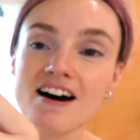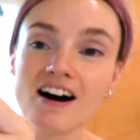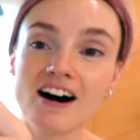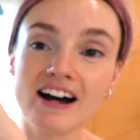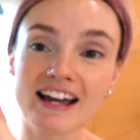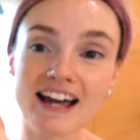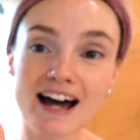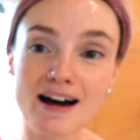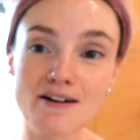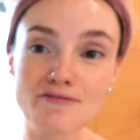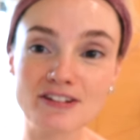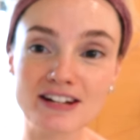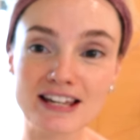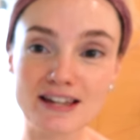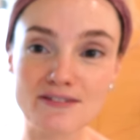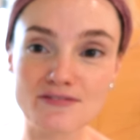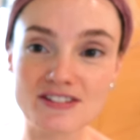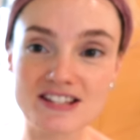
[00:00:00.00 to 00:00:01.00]
I haven't
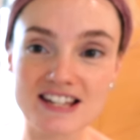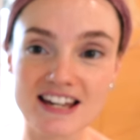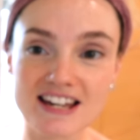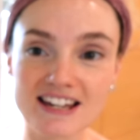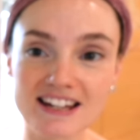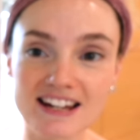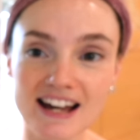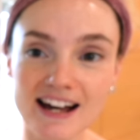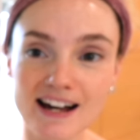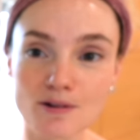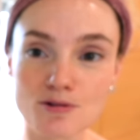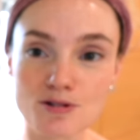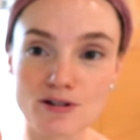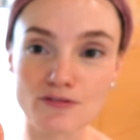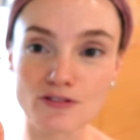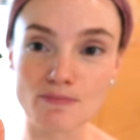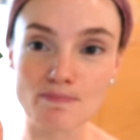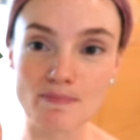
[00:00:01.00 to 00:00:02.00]
even taken it out
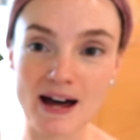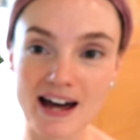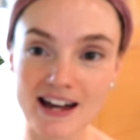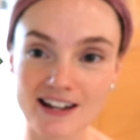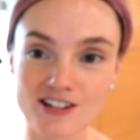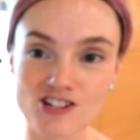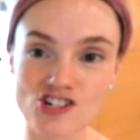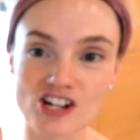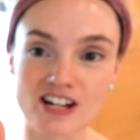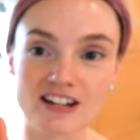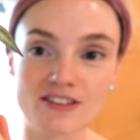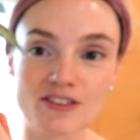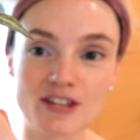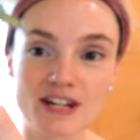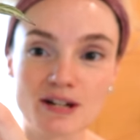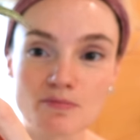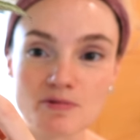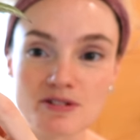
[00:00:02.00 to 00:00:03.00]
of the packaging
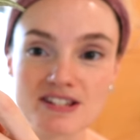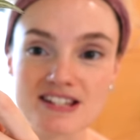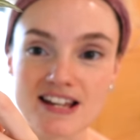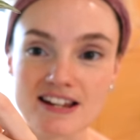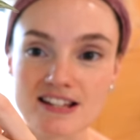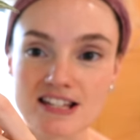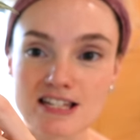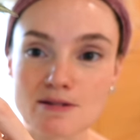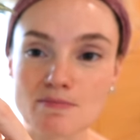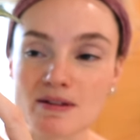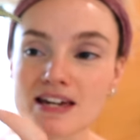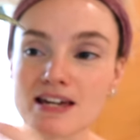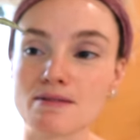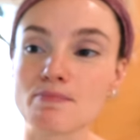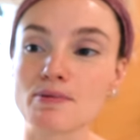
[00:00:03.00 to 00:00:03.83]
that it was sent to me in